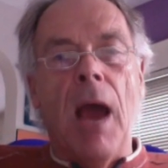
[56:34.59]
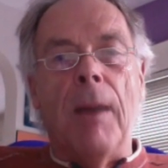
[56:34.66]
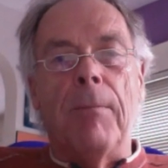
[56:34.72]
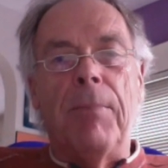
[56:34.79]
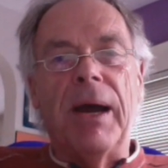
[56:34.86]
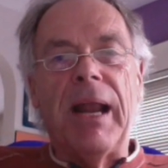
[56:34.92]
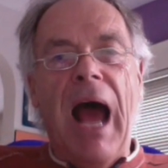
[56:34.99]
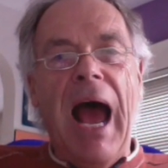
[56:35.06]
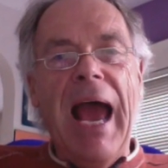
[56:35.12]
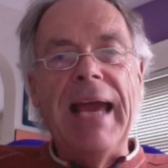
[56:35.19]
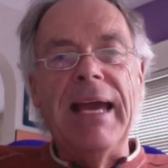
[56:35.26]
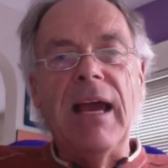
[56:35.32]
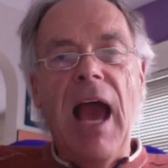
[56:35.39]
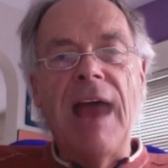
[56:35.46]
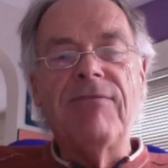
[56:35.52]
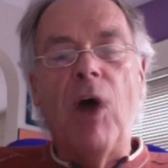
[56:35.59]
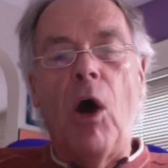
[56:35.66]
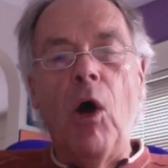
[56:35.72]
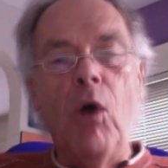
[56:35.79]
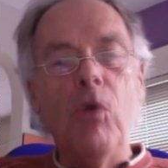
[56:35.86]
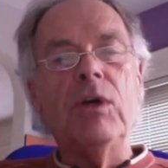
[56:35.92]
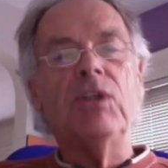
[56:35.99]
But I have
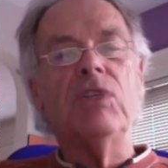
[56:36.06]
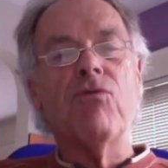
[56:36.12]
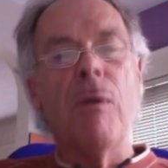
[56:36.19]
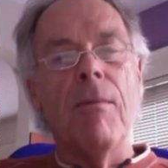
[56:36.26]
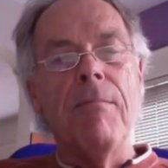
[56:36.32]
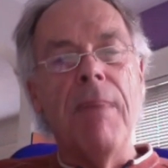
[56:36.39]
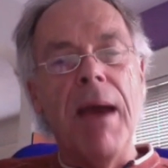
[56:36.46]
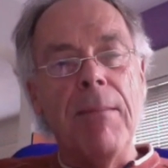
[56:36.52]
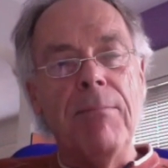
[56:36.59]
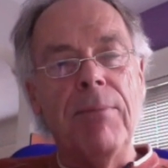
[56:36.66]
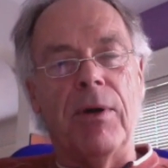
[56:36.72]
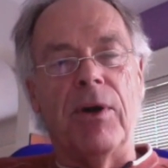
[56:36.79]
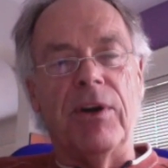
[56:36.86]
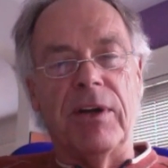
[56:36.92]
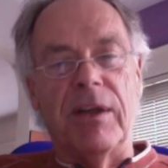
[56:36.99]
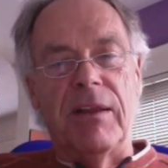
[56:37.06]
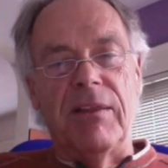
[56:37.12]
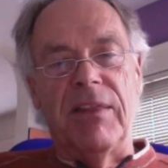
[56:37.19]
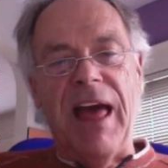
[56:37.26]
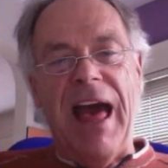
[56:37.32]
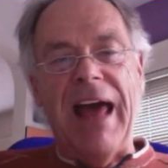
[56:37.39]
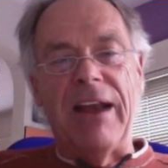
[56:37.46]
always remembered
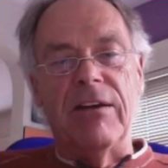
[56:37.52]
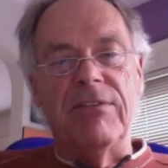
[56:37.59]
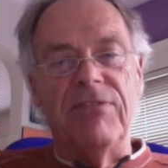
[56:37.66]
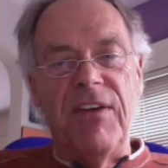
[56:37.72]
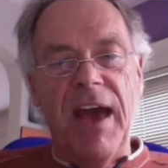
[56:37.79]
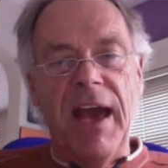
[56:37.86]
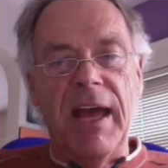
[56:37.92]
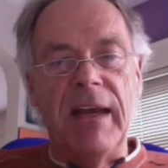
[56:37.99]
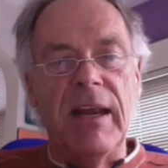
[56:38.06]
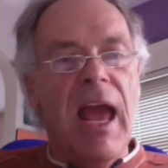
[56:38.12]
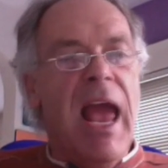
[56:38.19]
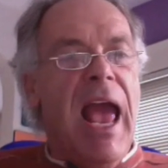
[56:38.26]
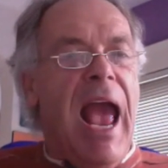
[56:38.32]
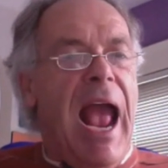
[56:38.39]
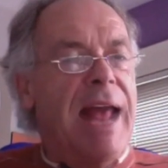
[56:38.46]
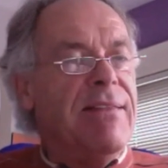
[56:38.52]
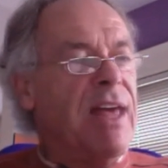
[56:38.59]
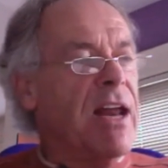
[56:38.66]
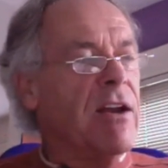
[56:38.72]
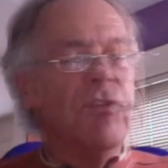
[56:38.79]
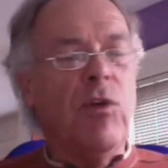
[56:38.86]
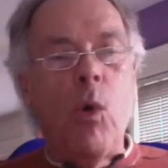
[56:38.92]
that event. And
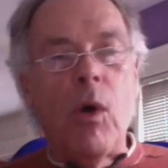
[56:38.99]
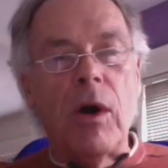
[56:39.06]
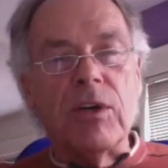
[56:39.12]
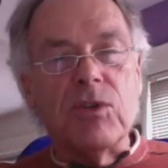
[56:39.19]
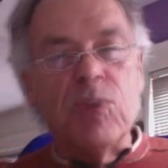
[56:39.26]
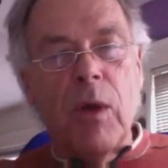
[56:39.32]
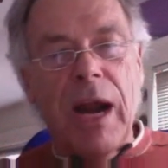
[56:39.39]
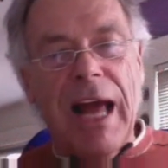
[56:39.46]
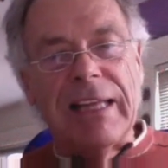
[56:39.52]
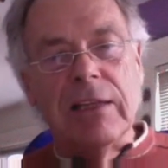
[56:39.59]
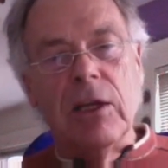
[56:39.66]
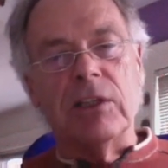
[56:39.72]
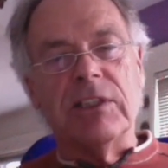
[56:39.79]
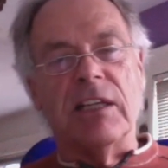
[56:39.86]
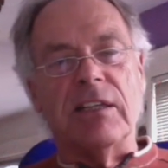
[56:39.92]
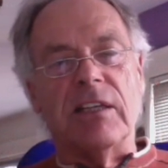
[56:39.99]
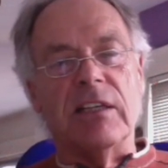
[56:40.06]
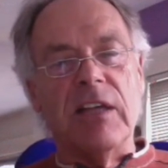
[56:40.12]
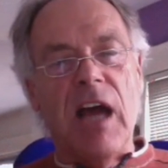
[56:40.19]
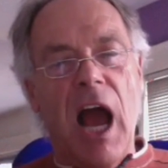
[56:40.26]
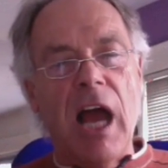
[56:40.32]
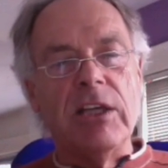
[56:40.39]
then, of course, when I looked at the
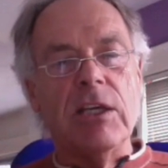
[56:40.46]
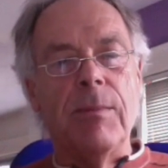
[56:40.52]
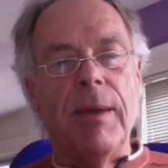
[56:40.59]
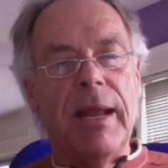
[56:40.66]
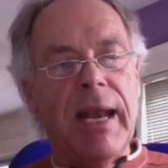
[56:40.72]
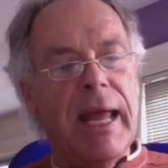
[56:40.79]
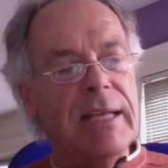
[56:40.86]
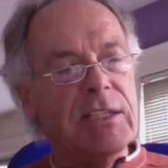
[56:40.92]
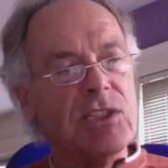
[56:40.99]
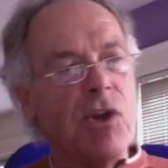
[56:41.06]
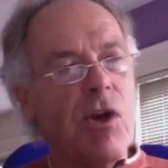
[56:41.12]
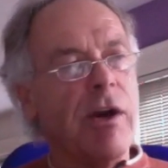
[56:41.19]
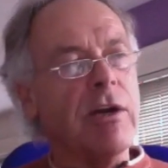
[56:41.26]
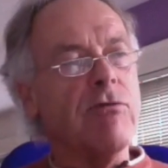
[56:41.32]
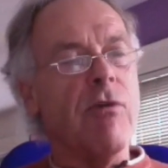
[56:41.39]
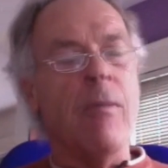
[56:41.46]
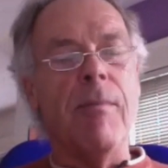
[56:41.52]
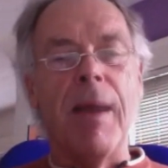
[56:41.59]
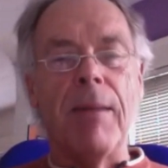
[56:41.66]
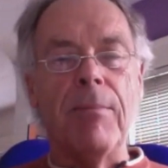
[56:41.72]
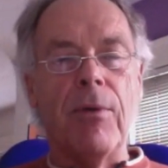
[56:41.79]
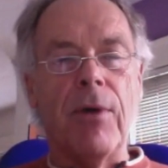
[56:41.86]
document and started
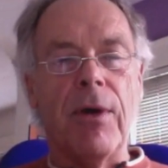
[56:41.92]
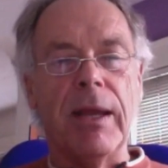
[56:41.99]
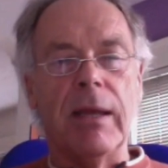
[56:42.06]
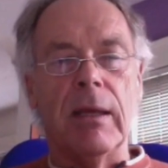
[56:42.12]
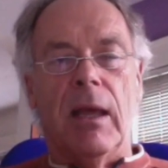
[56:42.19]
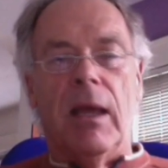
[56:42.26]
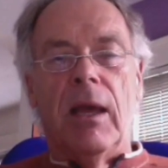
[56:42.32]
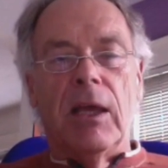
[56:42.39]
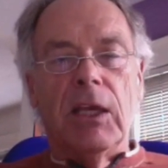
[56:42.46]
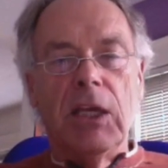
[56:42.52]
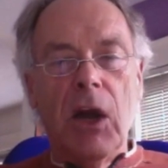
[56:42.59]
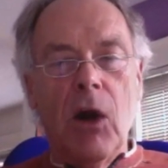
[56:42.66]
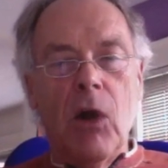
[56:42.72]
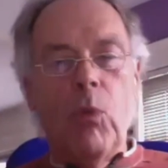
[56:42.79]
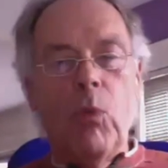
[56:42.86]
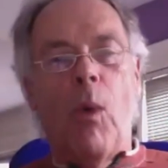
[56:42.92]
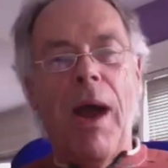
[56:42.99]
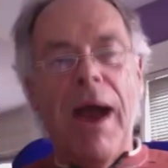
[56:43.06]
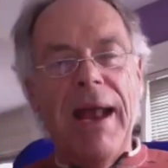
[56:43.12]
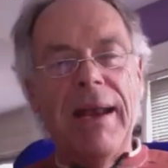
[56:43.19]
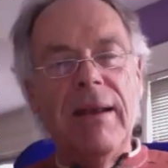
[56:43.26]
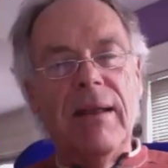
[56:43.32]
remembering,
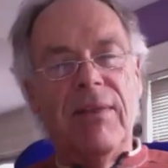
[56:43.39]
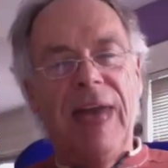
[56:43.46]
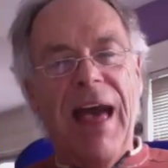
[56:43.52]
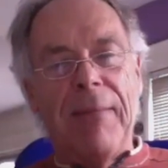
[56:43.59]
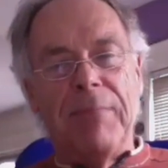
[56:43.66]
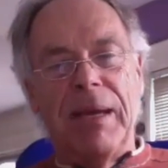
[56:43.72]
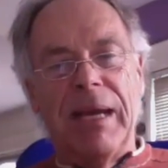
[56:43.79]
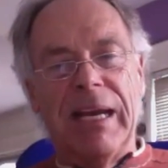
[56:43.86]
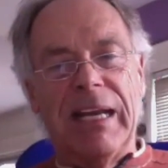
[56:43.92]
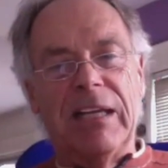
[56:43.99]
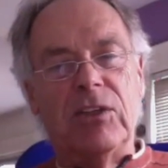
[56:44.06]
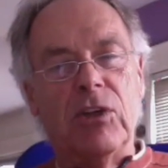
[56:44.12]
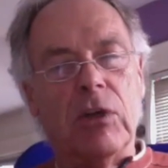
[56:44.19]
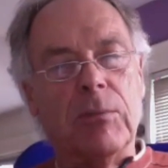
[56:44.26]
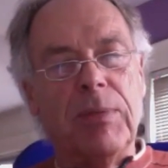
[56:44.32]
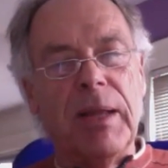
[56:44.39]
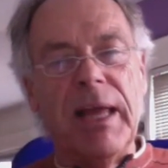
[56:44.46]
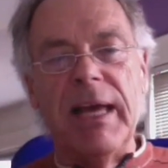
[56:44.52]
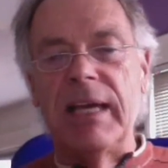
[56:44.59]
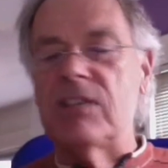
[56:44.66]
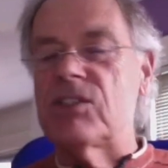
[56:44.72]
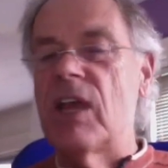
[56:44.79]
when that meeting took
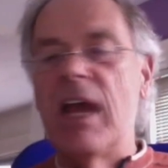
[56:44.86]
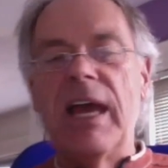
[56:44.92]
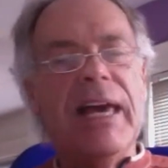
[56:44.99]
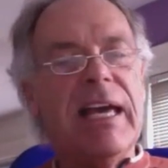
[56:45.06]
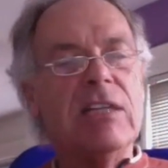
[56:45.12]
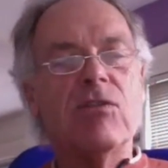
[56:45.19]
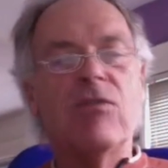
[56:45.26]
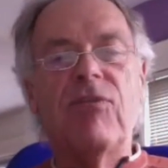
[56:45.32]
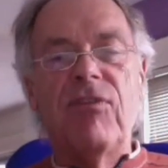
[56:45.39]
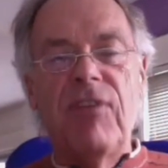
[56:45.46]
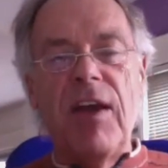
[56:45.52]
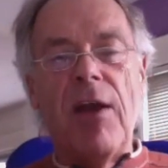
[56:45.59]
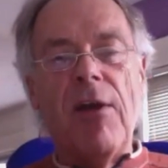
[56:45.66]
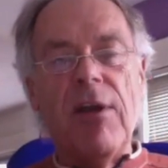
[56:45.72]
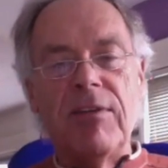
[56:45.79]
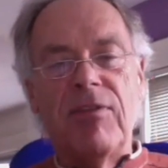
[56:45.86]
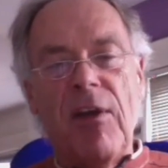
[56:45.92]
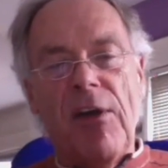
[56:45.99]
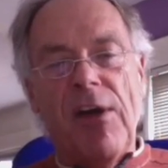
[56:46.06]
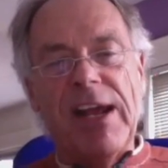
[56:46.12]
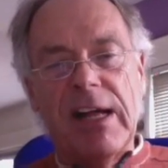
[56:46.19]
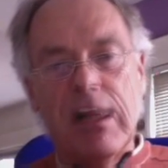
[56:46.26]
place, it's very,
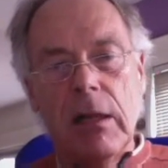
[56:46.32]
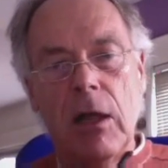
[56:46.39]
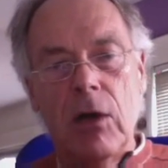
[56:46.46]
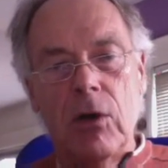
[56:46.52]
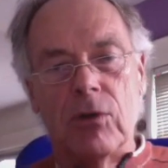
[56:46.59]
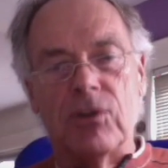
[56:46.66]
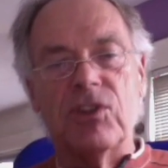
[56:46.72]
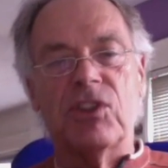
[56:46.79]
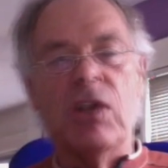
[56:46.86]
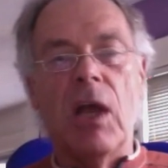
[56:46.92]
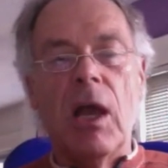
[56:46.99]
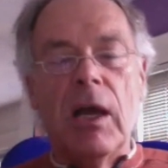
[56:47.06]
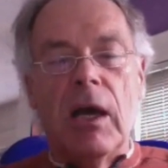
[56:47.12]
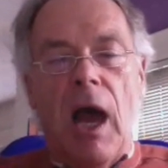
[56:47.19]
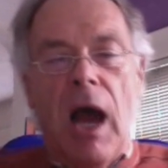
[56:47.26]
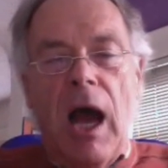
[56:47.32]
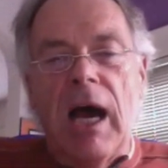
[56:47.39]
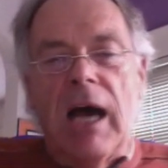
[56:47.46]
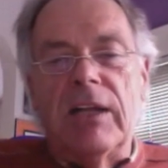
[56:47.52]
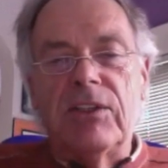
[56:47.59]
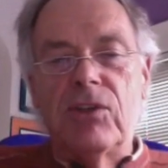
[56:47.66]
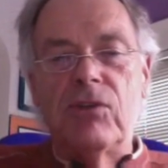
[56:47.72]
very close
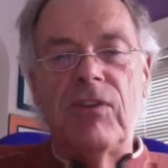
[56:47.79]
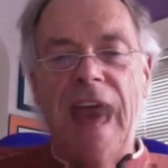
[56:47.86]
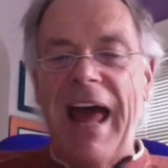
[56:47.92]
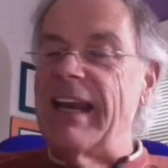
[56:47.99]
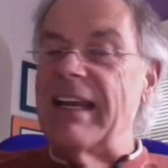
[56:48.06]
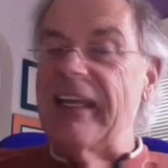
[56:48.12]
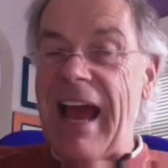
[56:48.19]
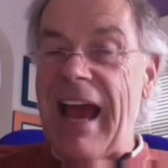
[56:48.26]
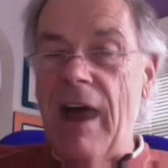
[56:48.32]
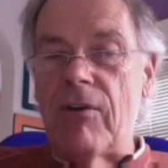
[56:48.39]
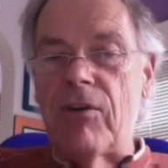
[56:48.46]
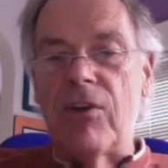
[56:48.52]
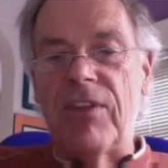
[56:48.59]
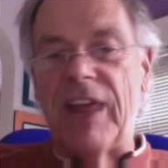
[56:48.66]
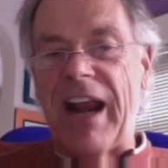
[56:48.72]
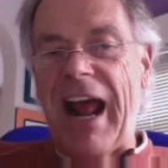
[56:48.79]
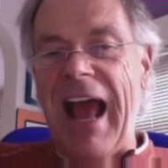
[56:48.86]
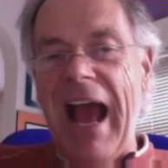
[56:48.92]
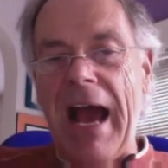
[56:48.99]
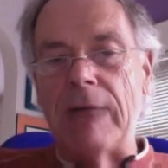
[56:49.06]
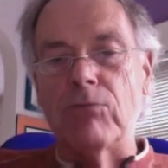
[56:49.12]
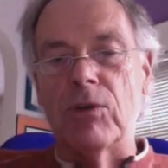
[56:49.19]
to that encounter that I
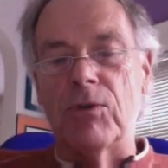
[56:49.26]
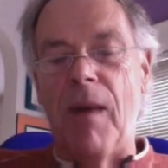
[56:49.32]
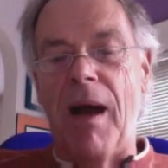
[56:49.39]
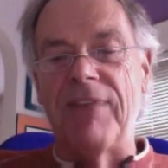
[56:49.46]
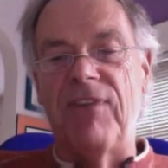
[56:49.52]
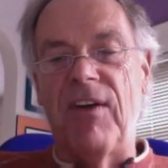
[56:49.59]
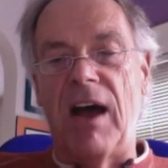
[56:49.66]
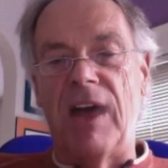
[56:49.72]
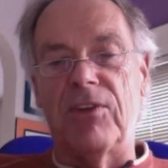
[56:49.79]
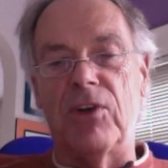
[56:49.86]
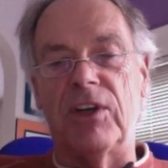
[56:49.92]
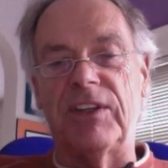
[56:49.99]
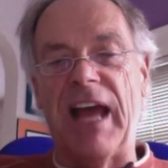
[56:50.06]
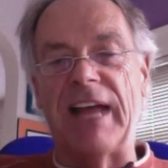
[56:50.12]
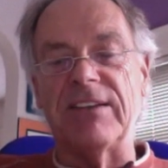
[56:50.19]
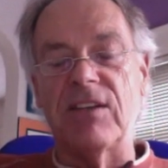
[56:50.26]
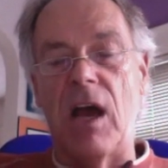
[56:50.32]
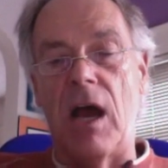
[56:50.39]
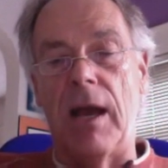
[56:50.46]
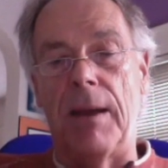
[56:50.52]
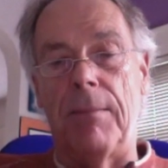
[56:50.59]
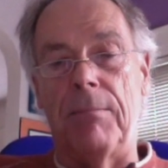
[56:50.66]
had with my father at that
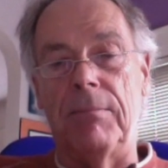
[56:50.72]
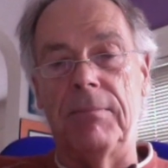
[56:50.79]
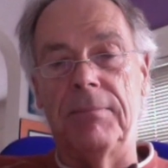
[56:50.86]
time.